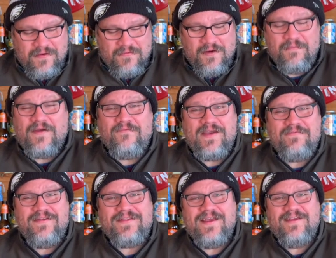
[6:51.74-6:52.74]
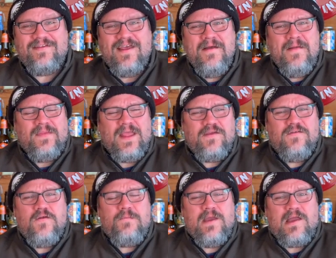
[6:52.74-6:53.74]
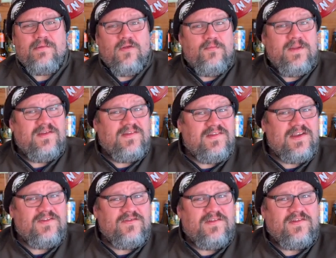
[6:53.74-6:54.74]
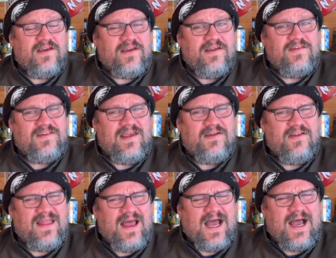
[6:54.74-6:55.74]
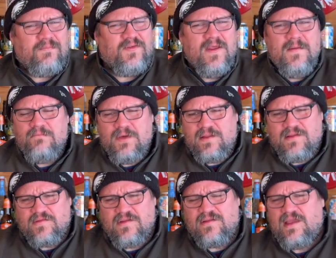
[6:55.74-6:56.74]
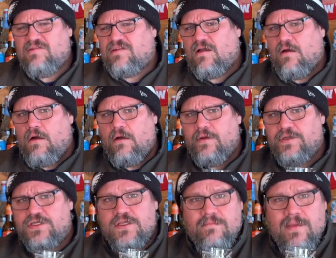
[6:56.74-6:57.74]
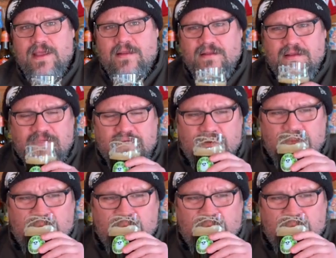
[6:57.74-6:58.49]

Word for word: one of my favorite things. Now you do pick up a little bit of citrus, like I said, in the hops, but it doesn't taste like orange to me, at least.